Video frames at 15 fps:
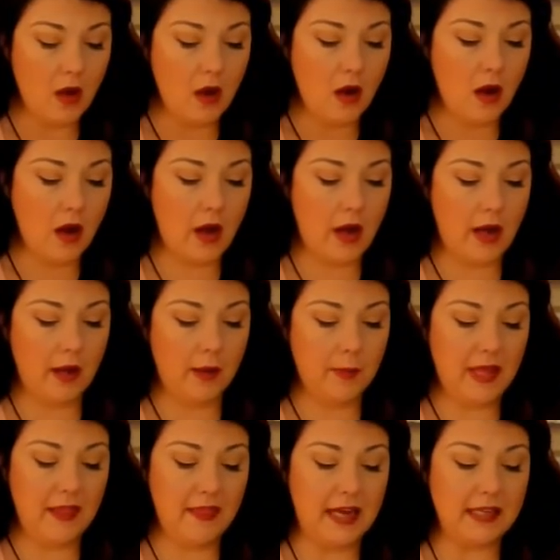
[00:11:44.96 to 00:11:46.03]

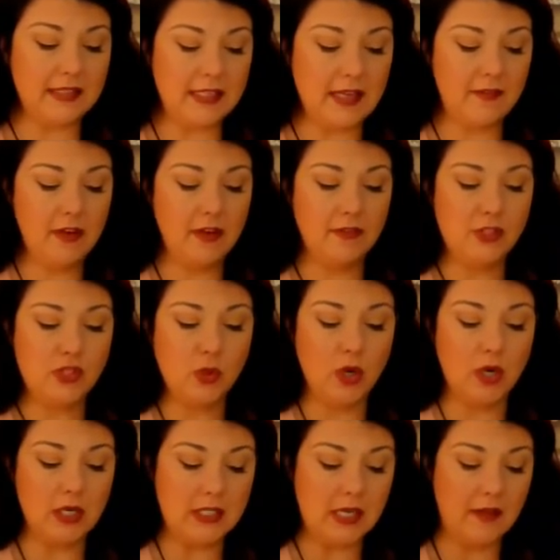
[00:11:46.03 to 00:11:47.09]
That Seven of
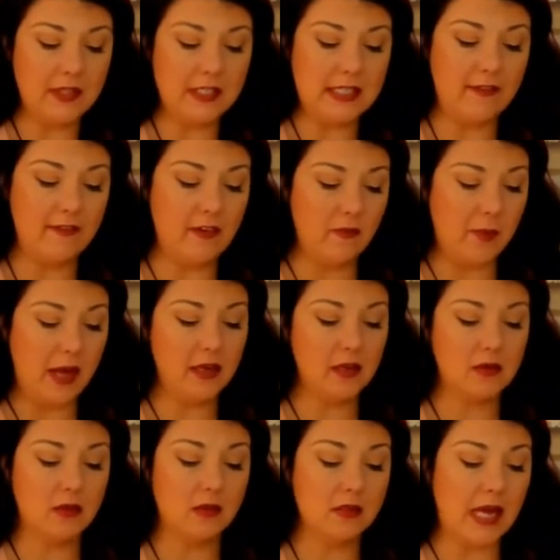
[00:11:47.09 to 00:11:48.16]
Swords on the Seven of
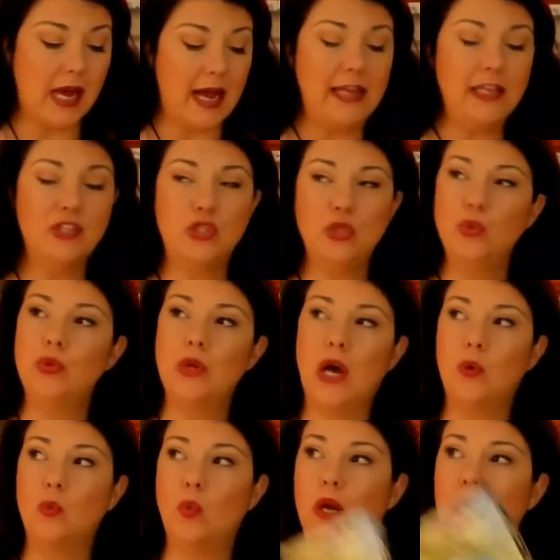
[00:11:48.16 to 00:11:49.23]
Pentacles, I do
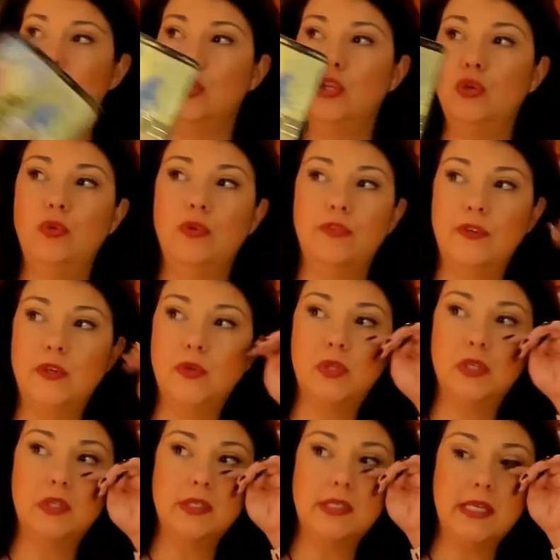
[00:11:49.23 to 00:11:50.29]
not want you to feel
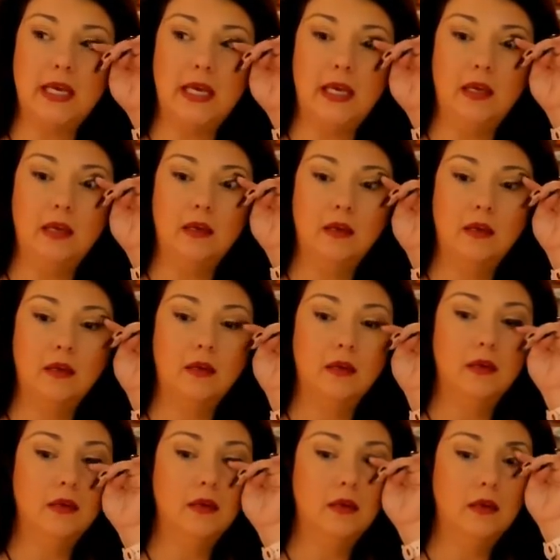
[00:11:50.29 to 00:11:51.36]
guilty
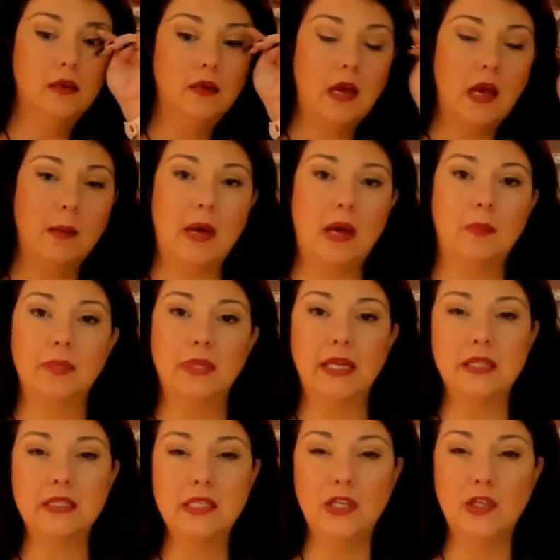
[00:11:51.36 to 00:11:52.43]
about
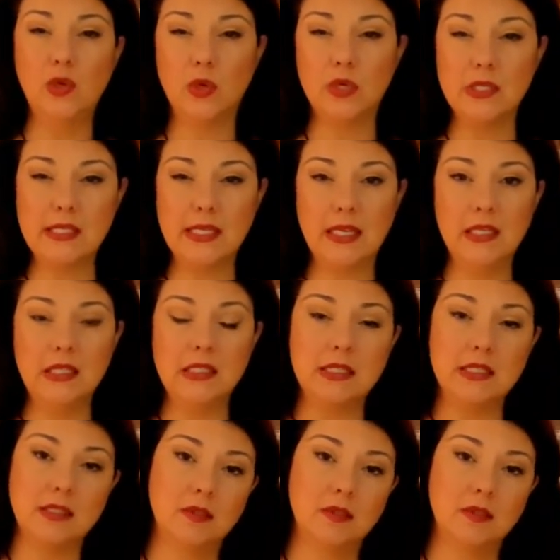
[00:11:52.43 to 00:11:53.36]
planting your seeds